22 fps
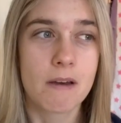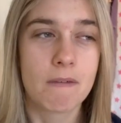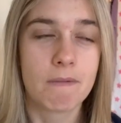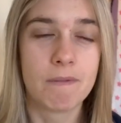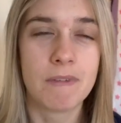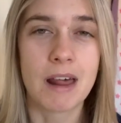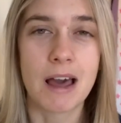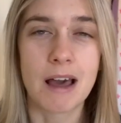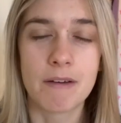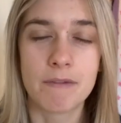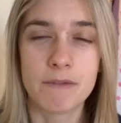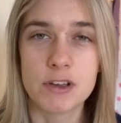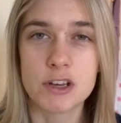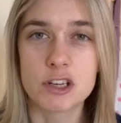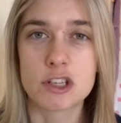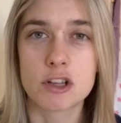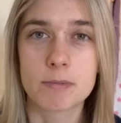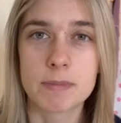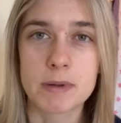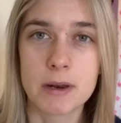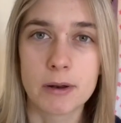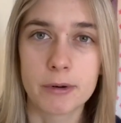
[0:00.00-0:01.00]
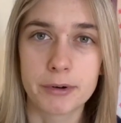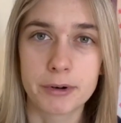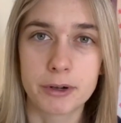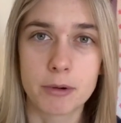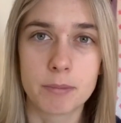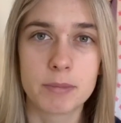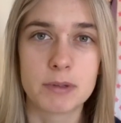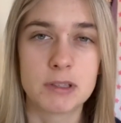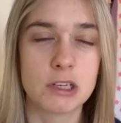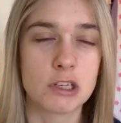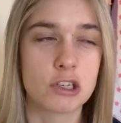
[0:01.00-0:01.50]
Vlahovic, there'll be a lot of
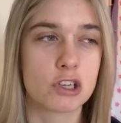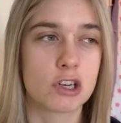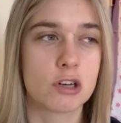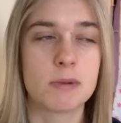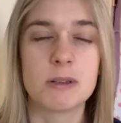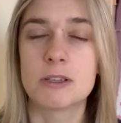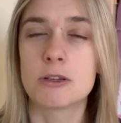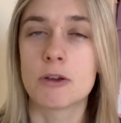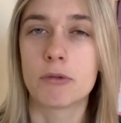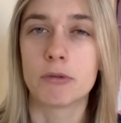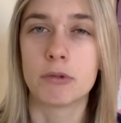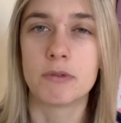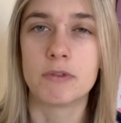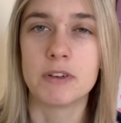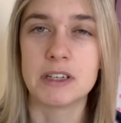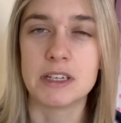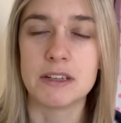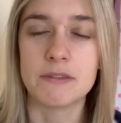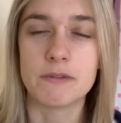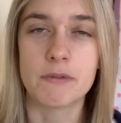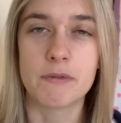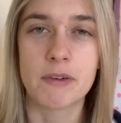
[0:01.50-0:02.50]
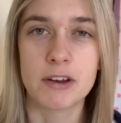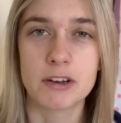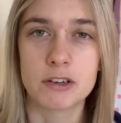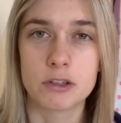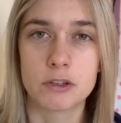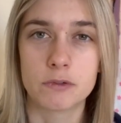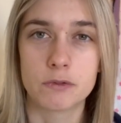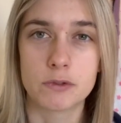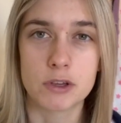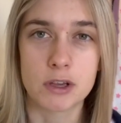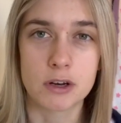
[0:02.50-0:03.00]
competition. And we don't know if he'd leave
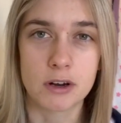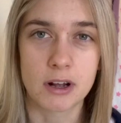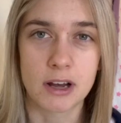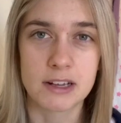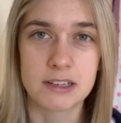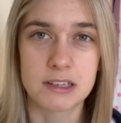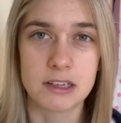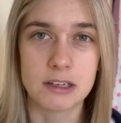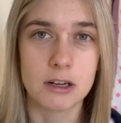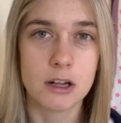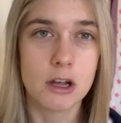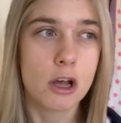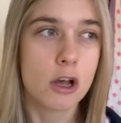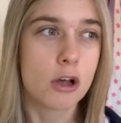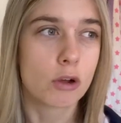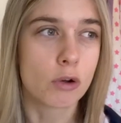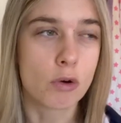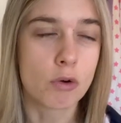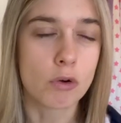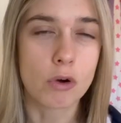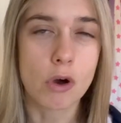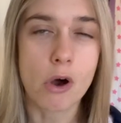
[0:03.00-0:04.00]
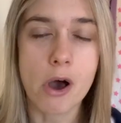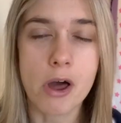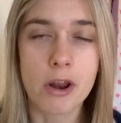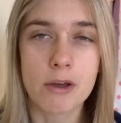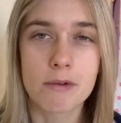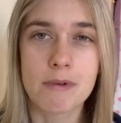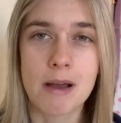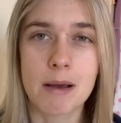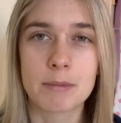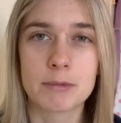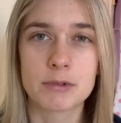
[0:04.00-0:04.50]
Juventus for United.
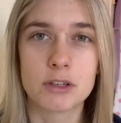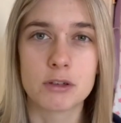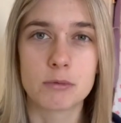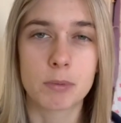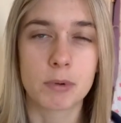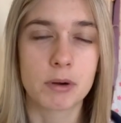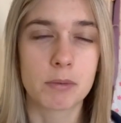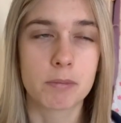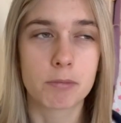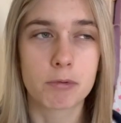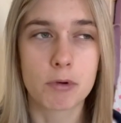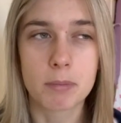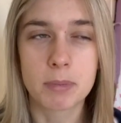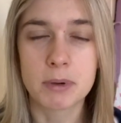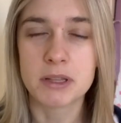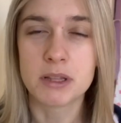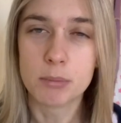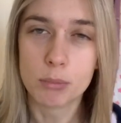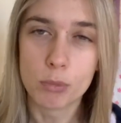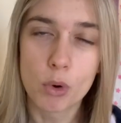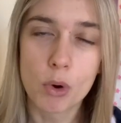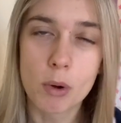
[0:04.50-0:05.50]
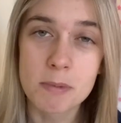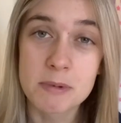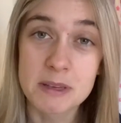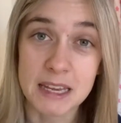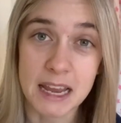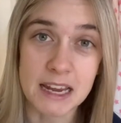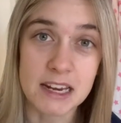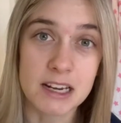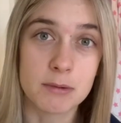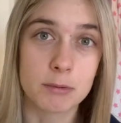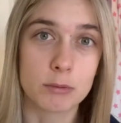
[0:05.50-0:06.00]
Gonçalo Ramos is one of probably the more
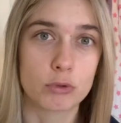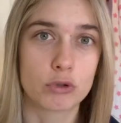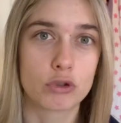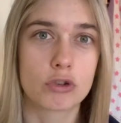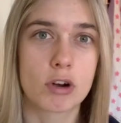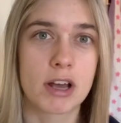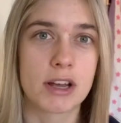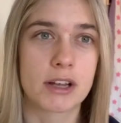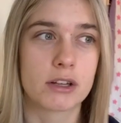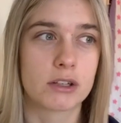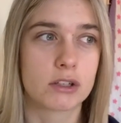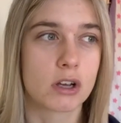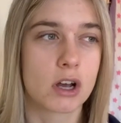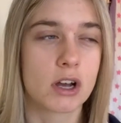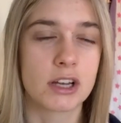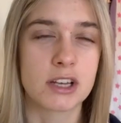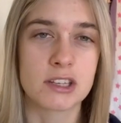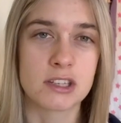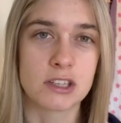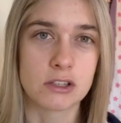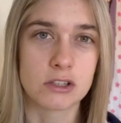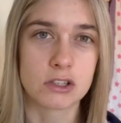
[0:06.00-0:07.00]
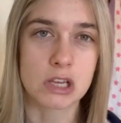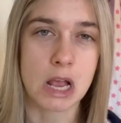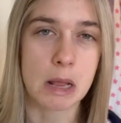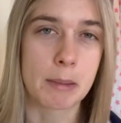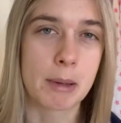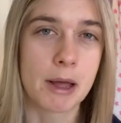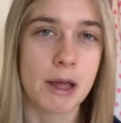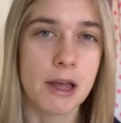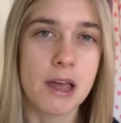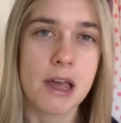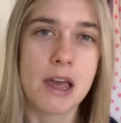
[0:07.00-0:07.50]
obtainable striker targets in
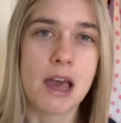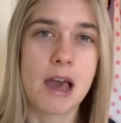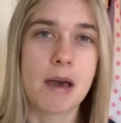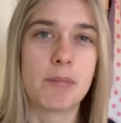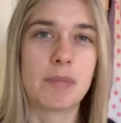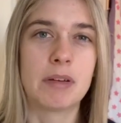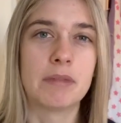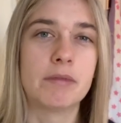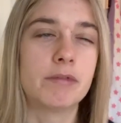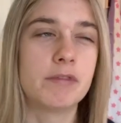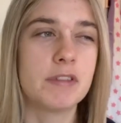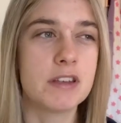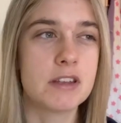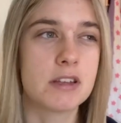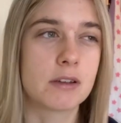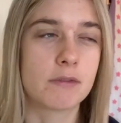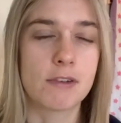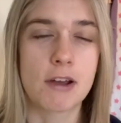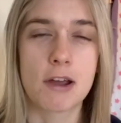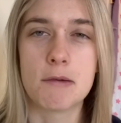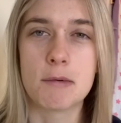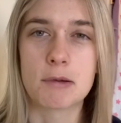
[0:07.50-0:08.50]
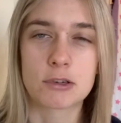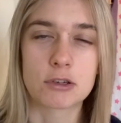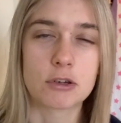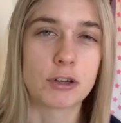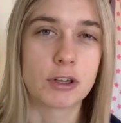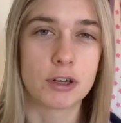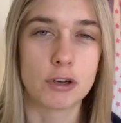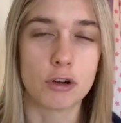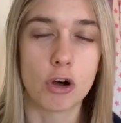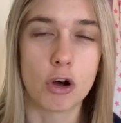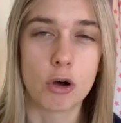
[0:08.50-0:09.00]
summer. And Benfica very much
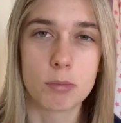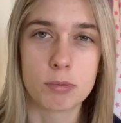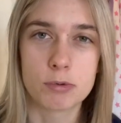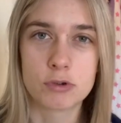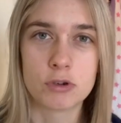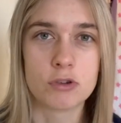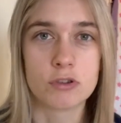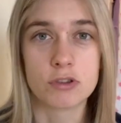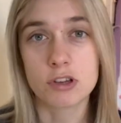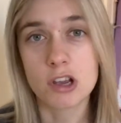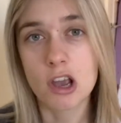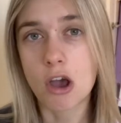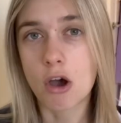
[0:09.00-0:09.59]
looking at options